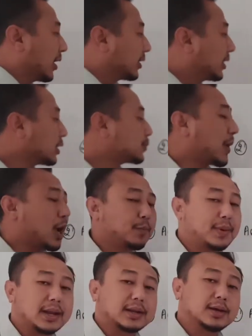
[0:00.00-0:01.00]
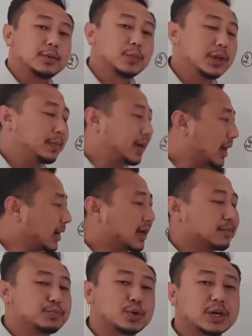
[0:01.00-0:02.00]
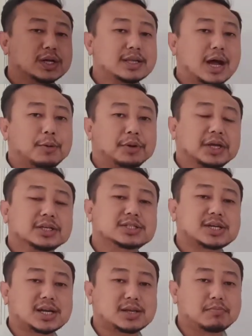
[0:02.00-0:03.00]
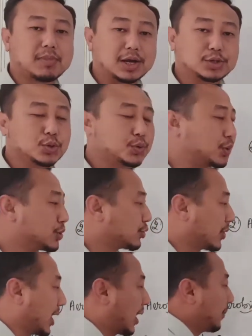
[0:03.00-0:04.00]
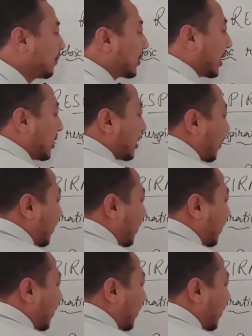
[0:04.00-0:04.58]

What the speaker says: This pyruvate will be again broken down inside the mitochondria in the